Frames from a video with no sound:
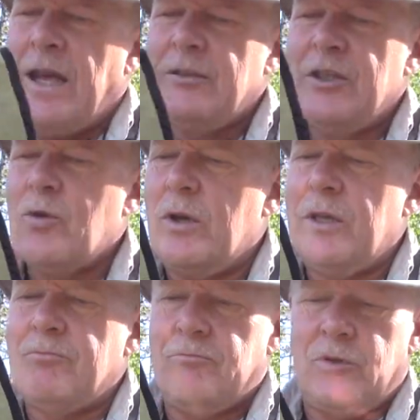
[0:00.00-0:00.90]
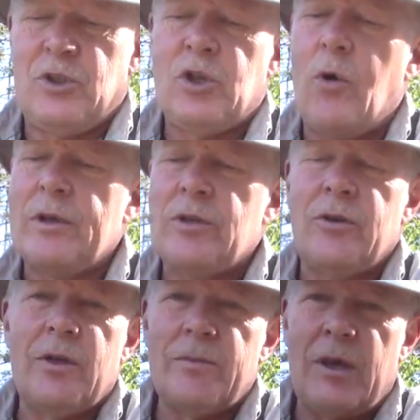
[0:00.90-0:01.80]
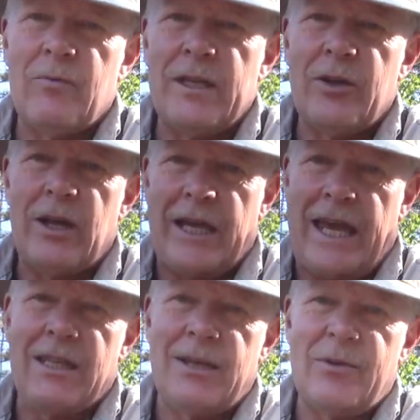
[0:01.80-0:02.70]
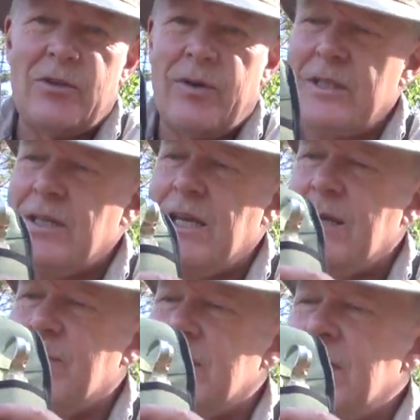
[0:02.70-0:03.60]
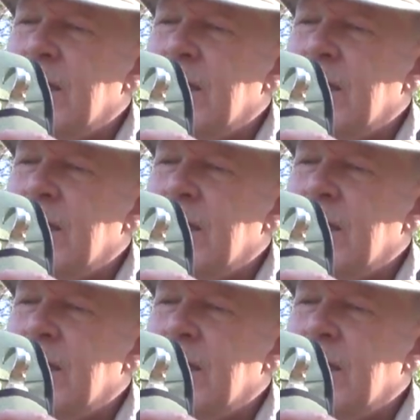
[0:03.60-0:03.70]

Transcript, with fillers: I'm just going to show it to you. I'm not really going I can't demonstrate it today, but